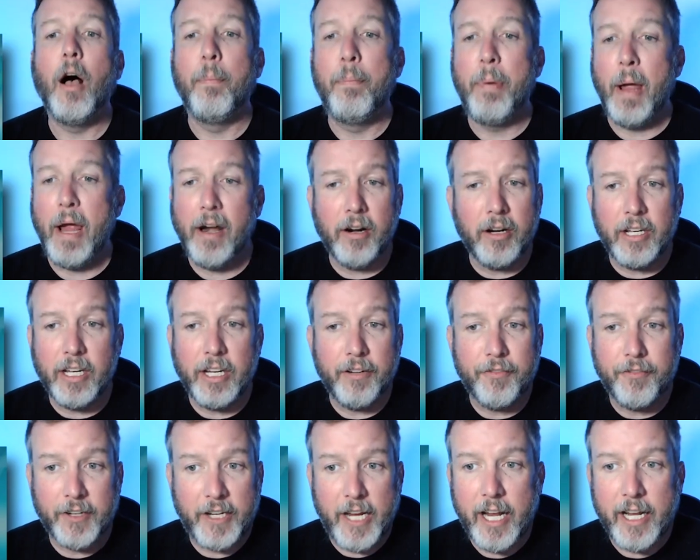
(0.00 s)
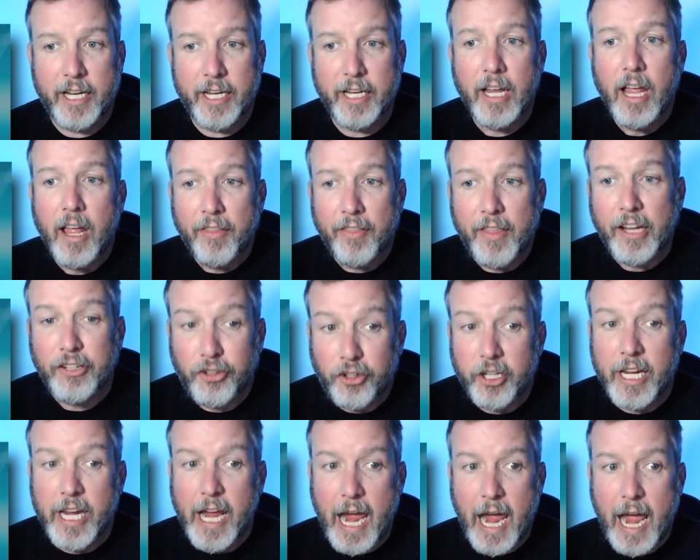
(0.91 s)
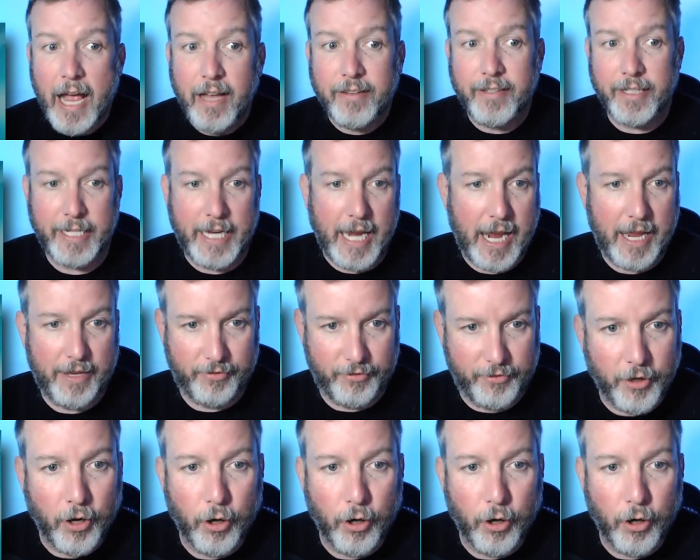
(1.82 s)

apparently forgetting that she has a gas